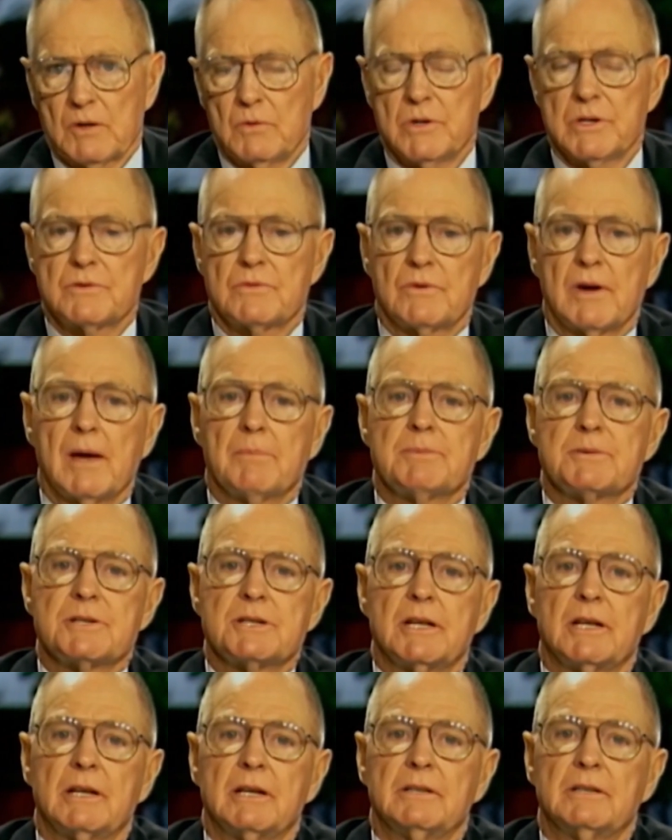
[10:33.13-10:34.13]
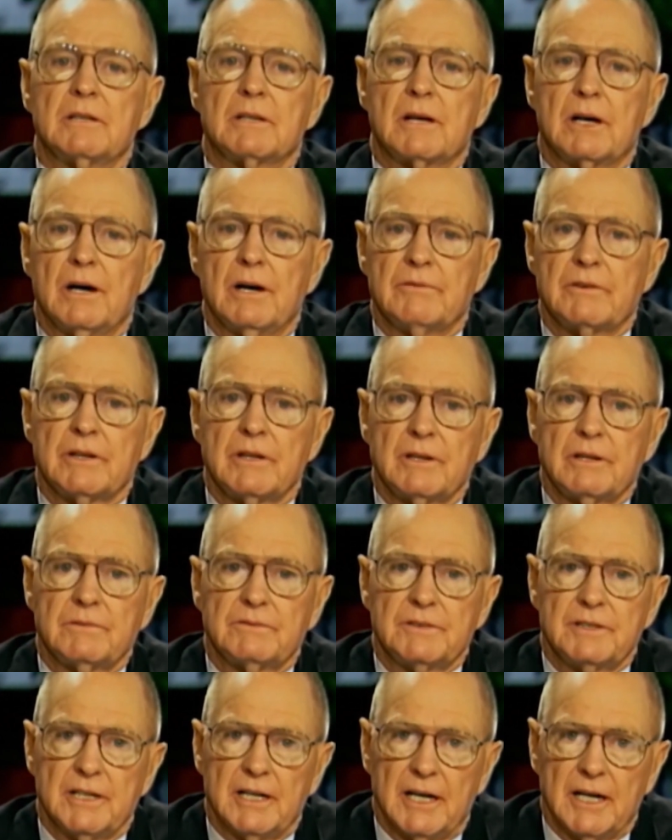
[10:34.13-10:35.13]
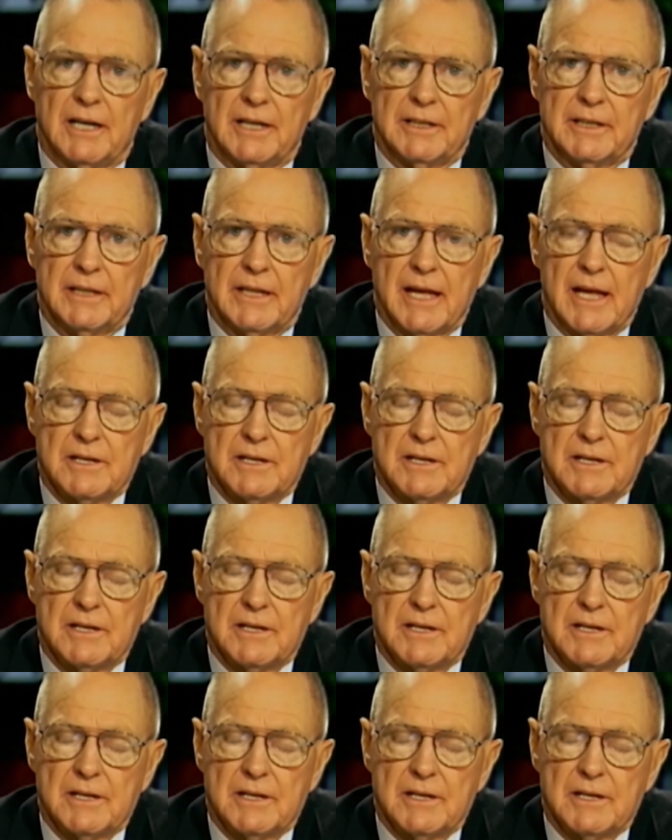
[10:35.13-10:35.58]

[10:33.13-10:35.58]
which represented the covenant of God.